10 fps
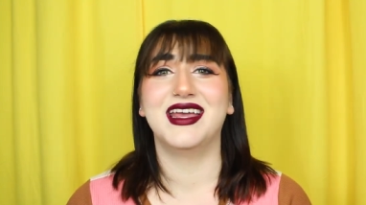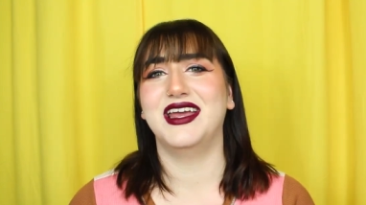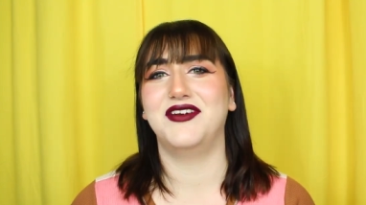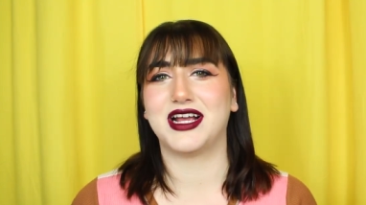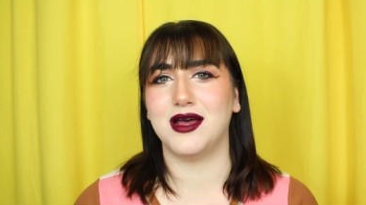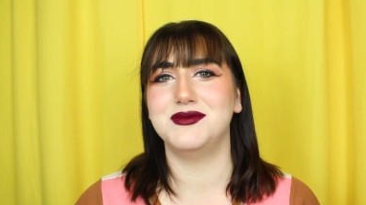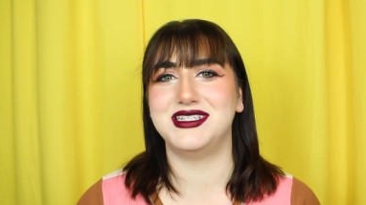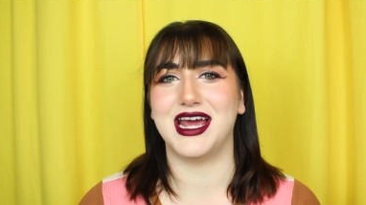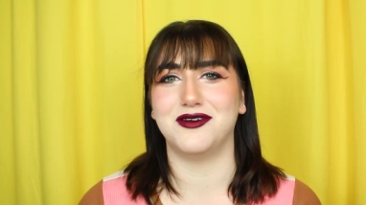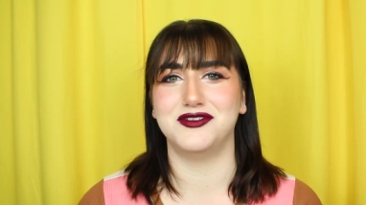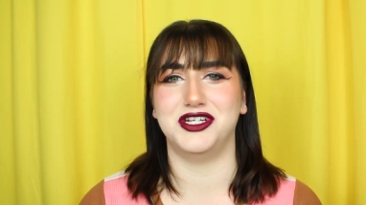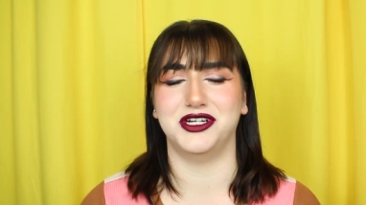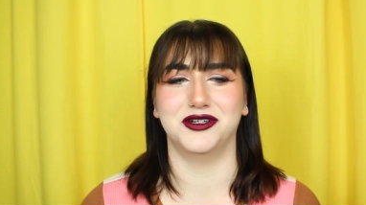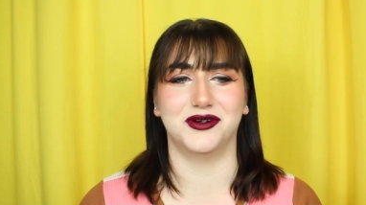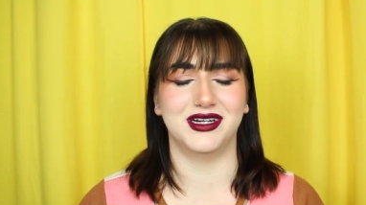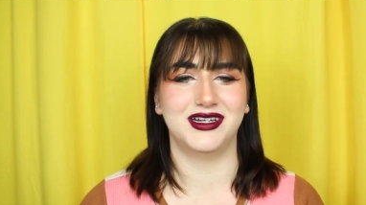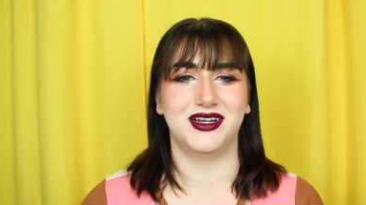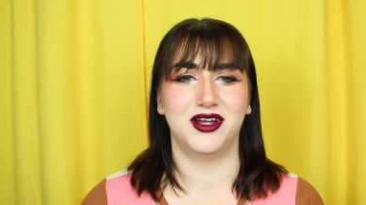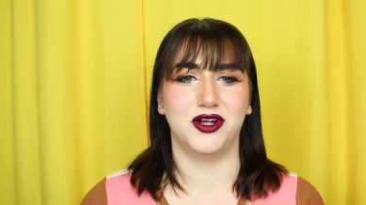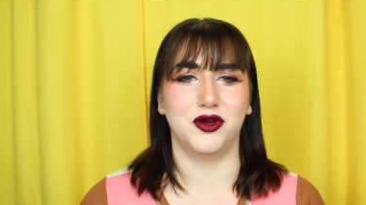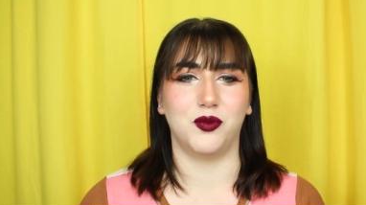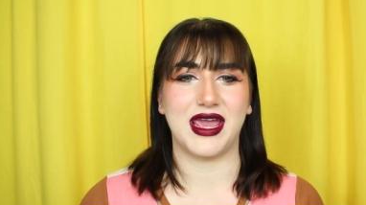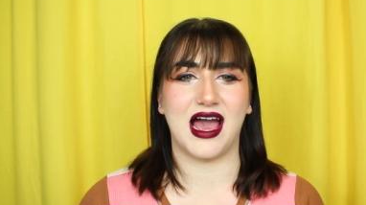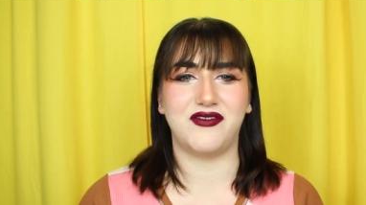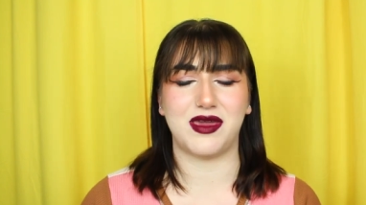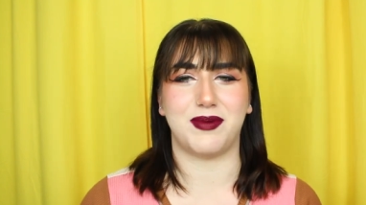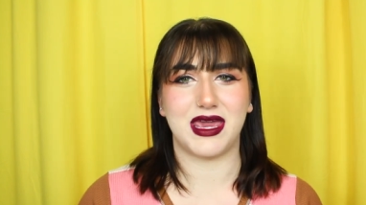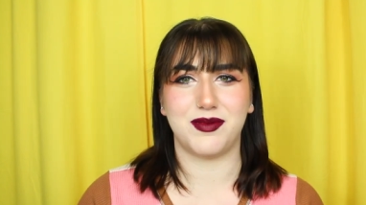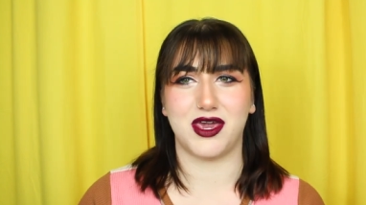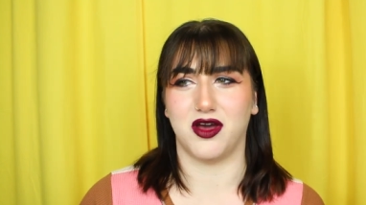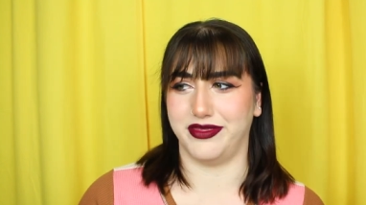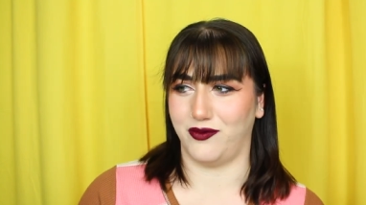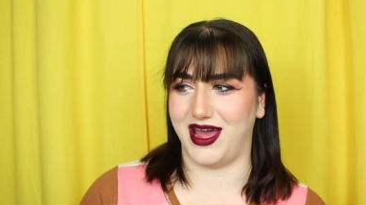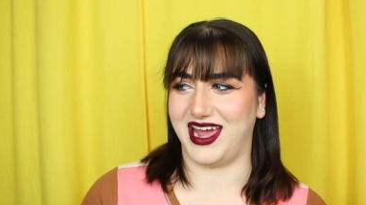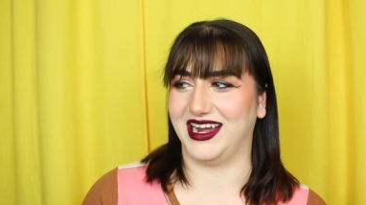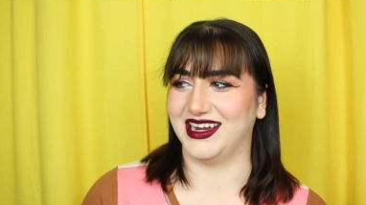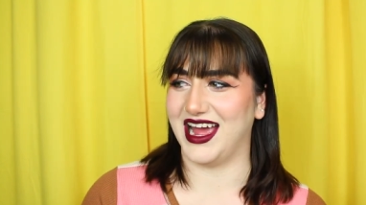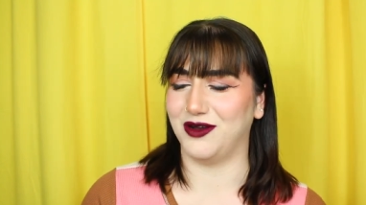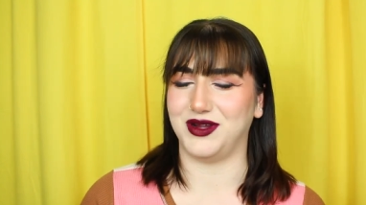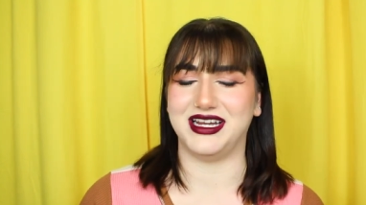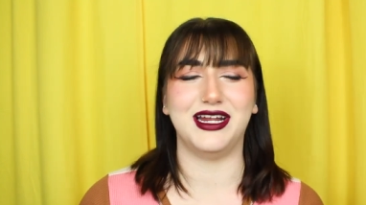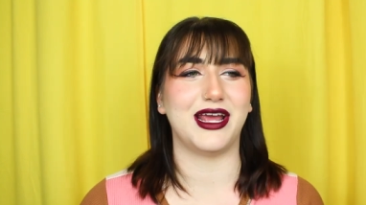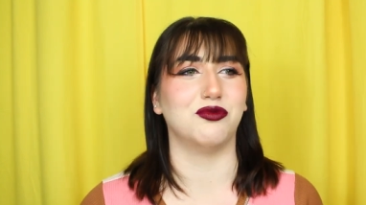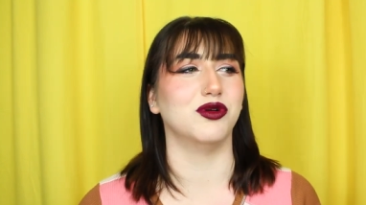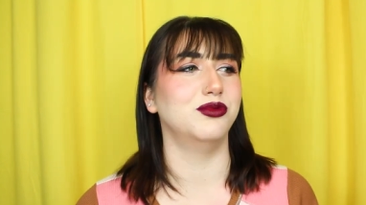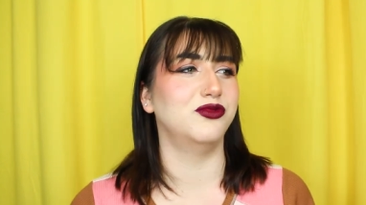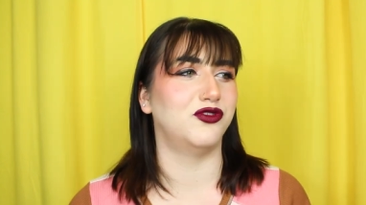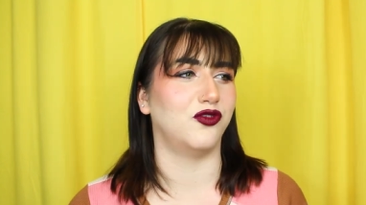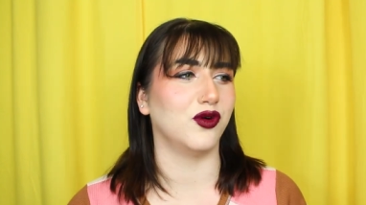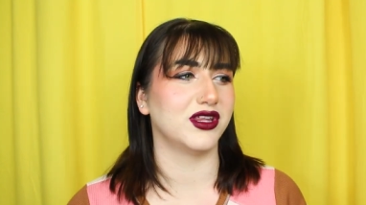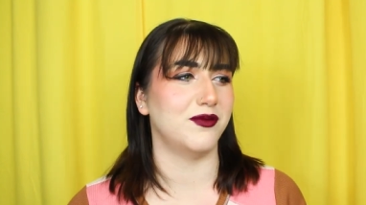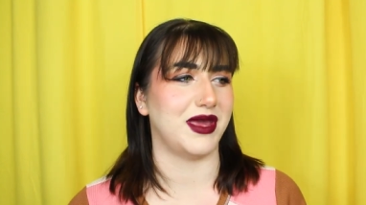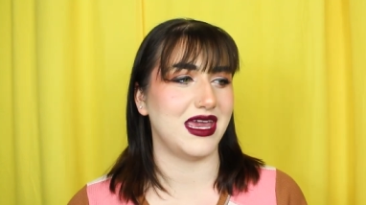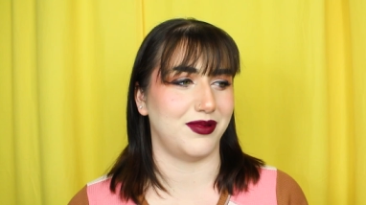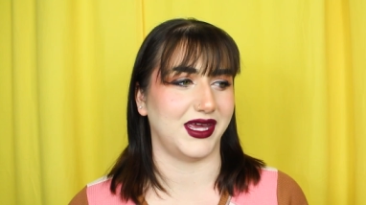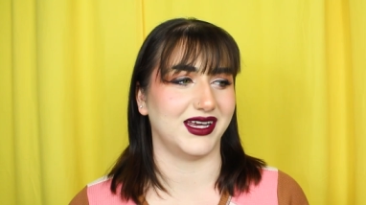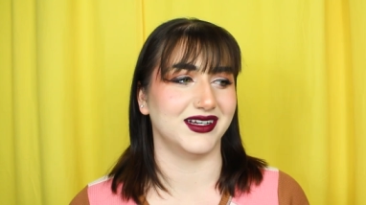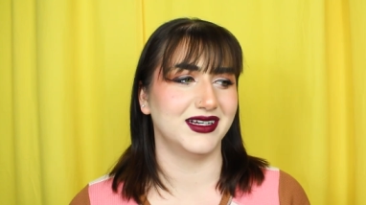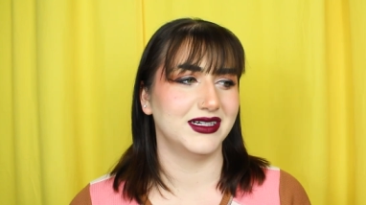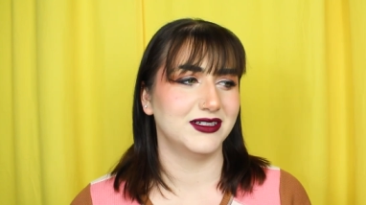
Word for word: If it comes down to we have a baby on the way and we need a room for the baby,